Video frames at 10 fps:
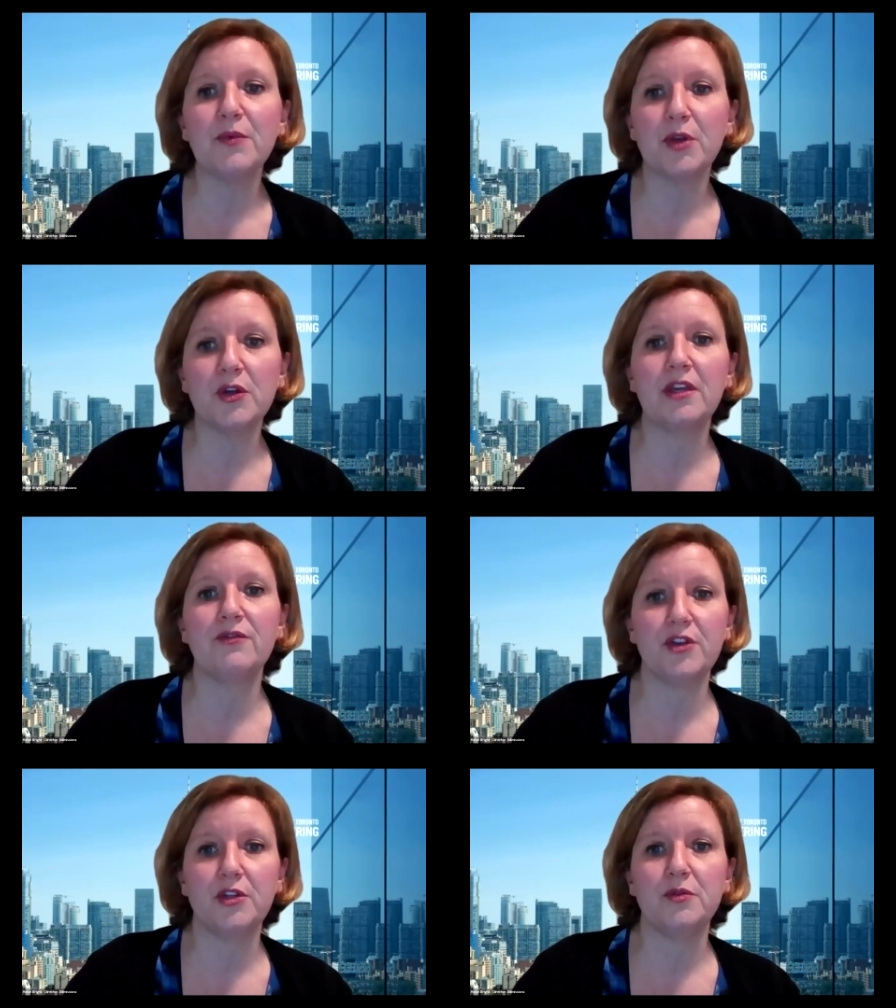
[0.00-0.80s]
We're looking
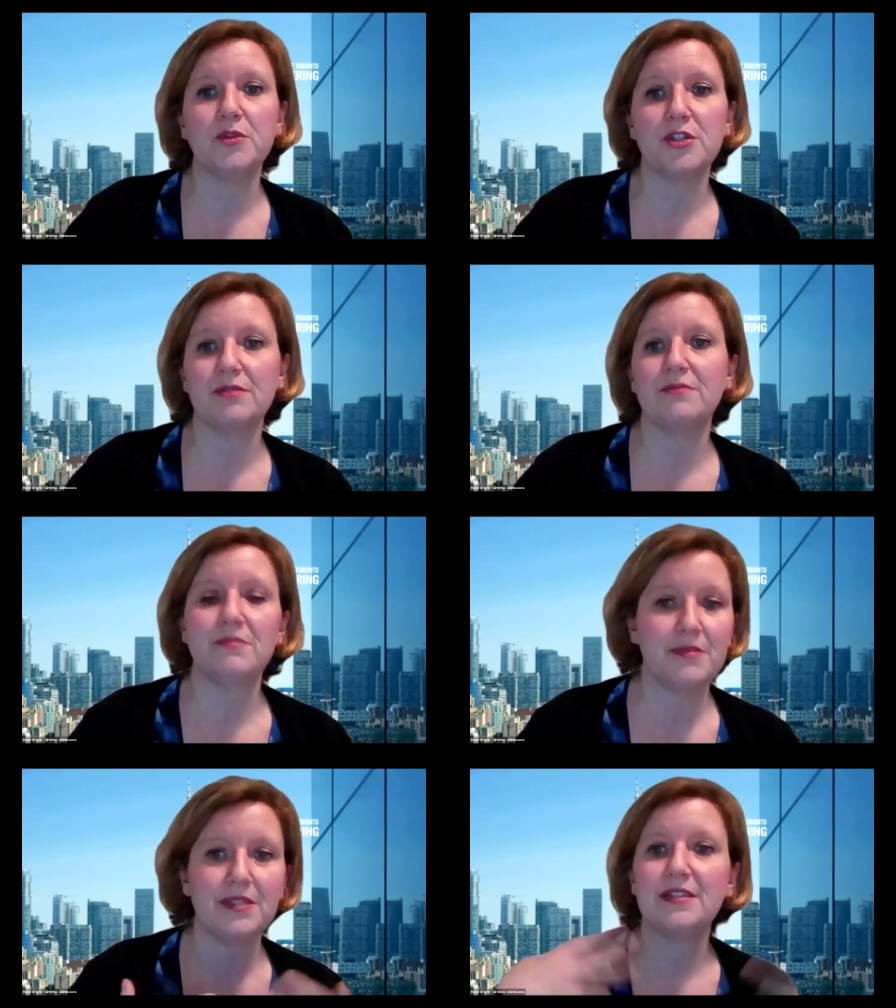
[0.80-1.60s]
for you to
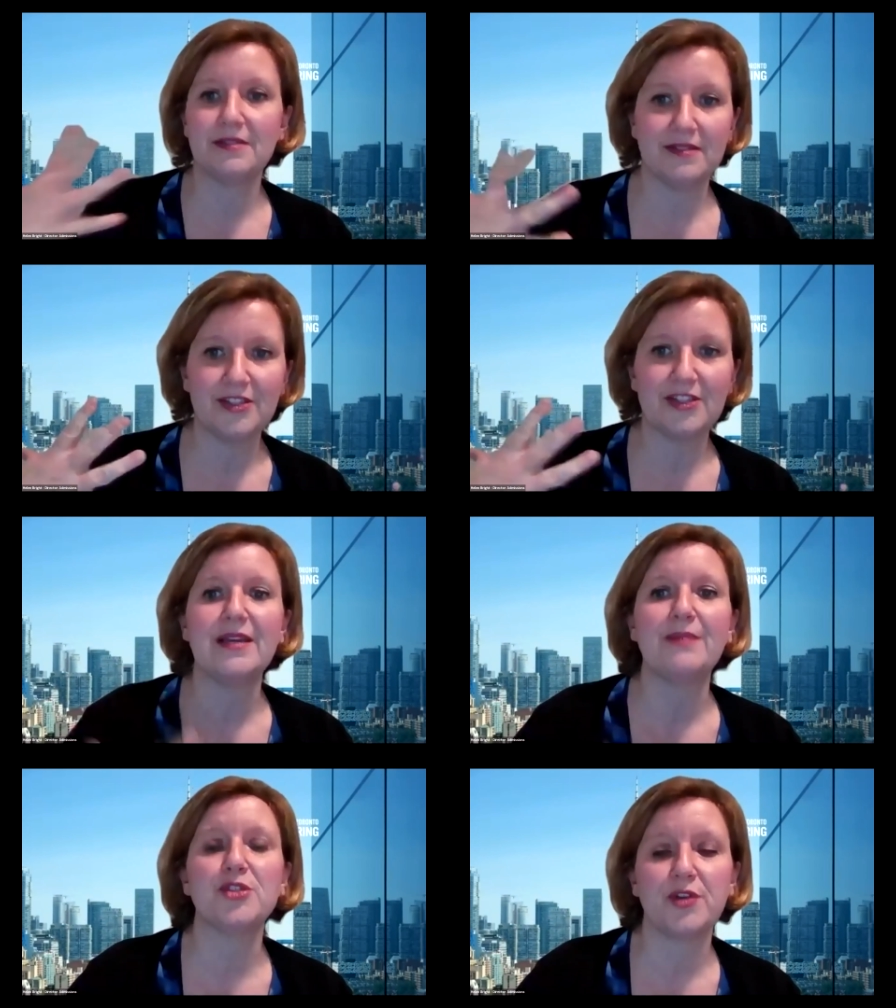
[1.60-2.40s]

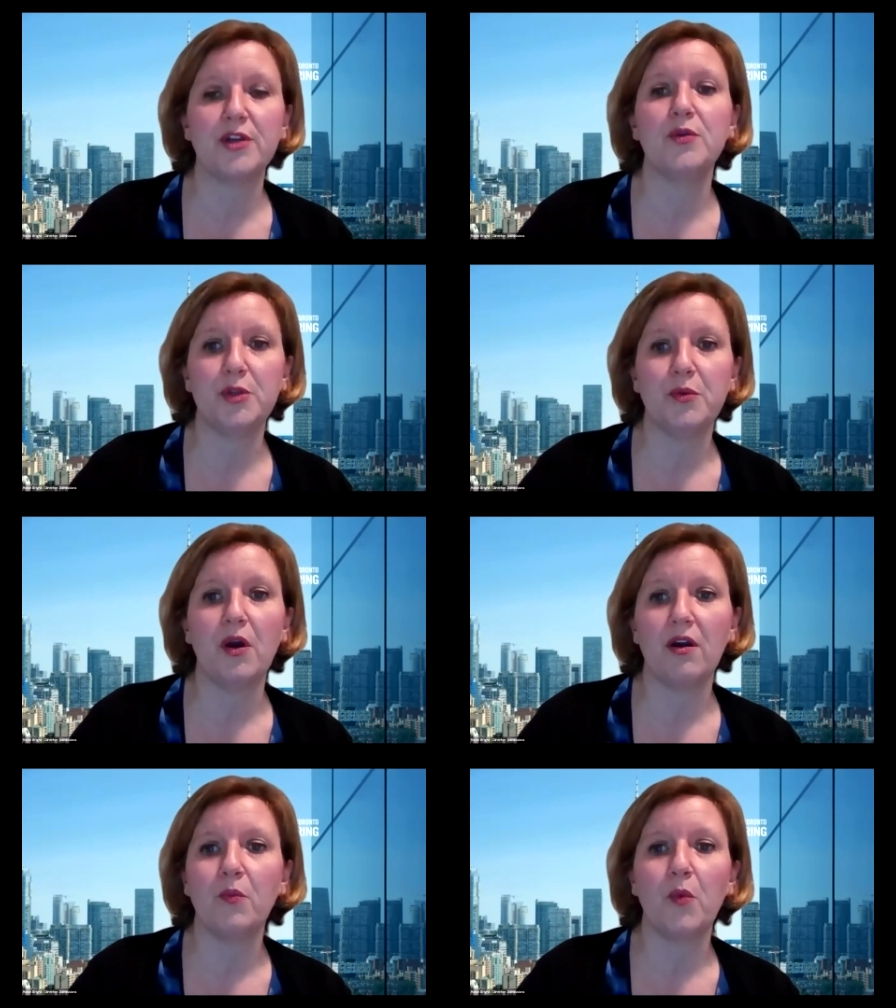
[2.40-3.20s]
demonstrate who you
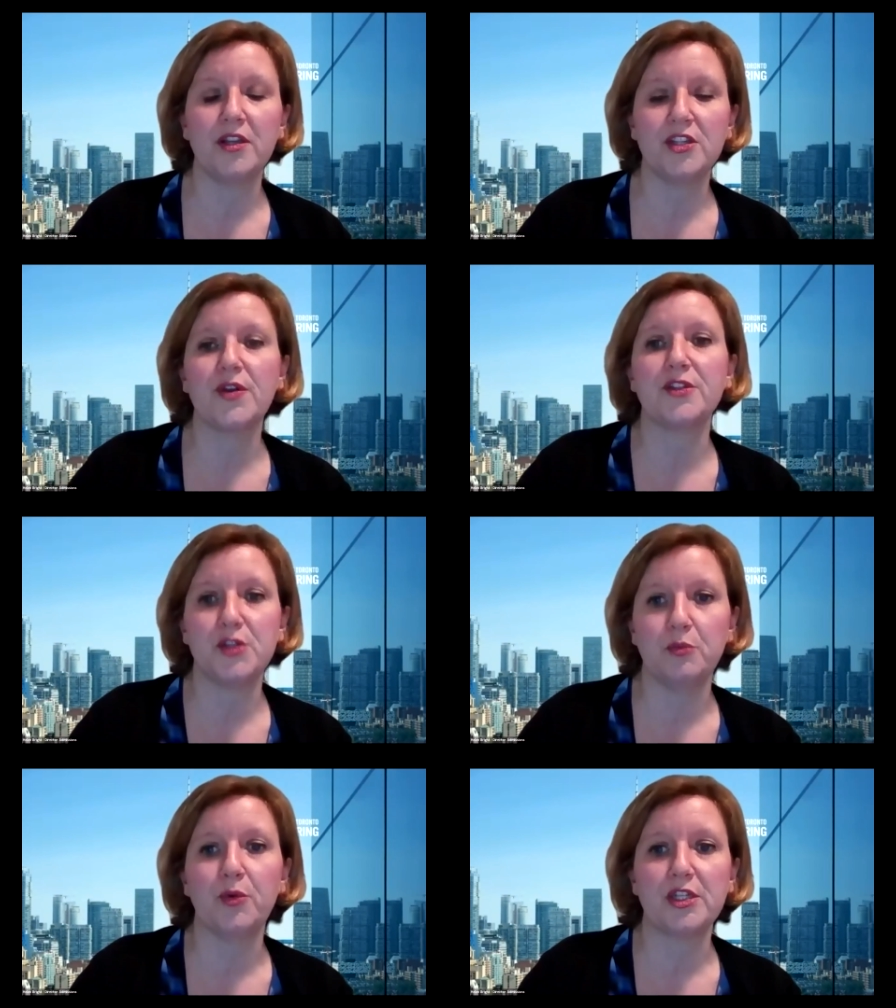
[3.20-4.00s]
are and what strengths
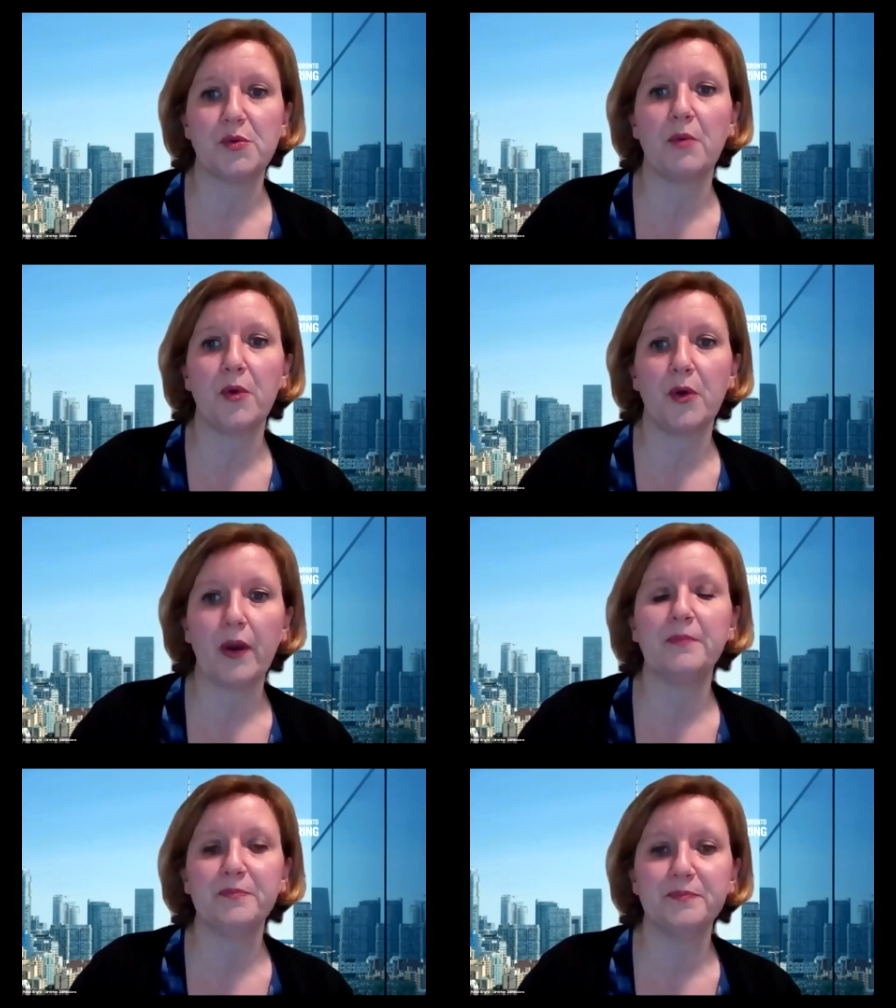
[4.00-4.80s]
you'll bring to our
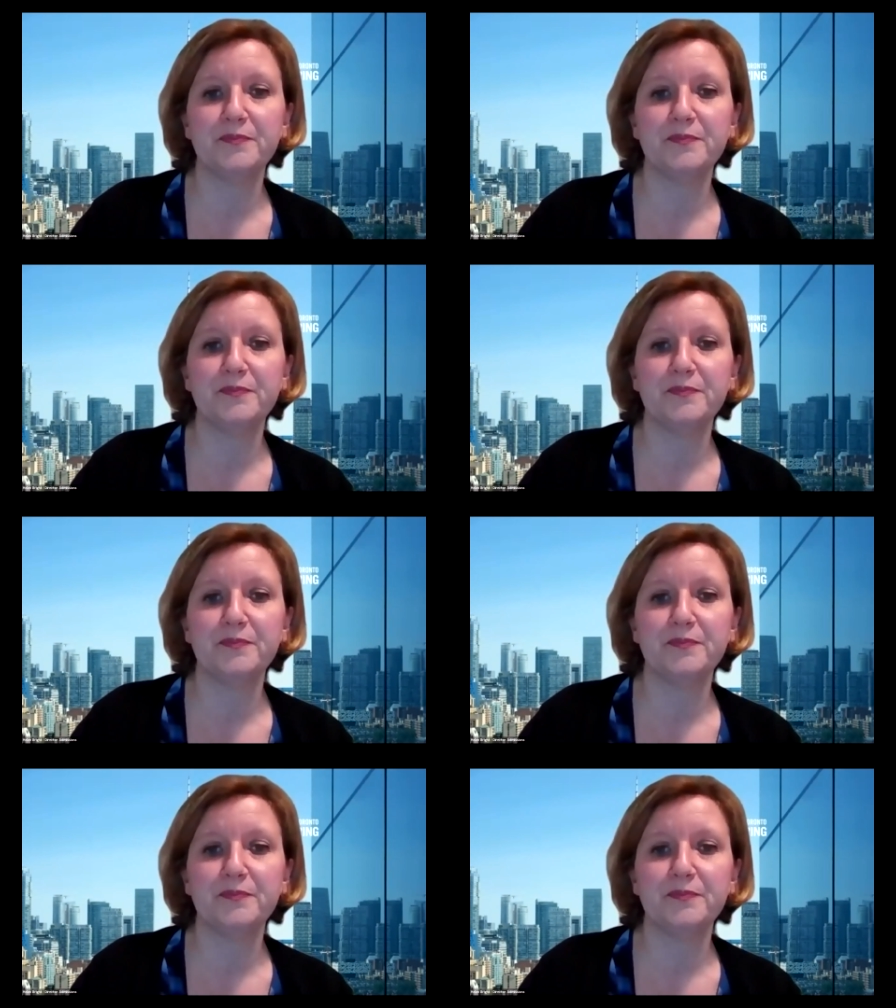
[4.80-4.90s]
program.